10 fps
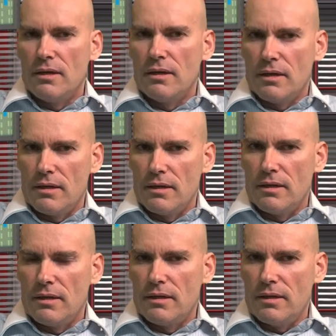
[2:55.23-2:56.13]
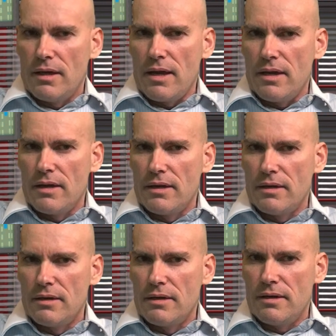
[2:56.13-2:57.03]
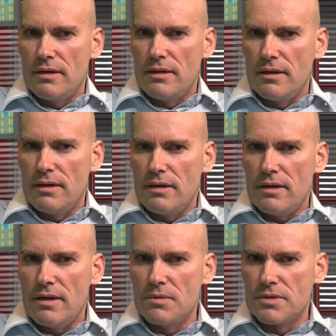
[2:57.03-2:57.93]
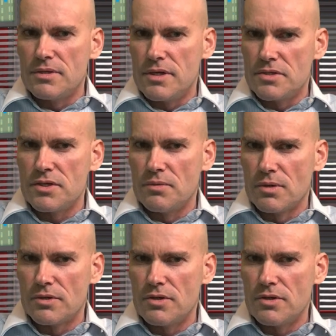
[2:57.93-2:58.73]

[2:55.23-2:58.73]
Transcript: and he was in Disney World.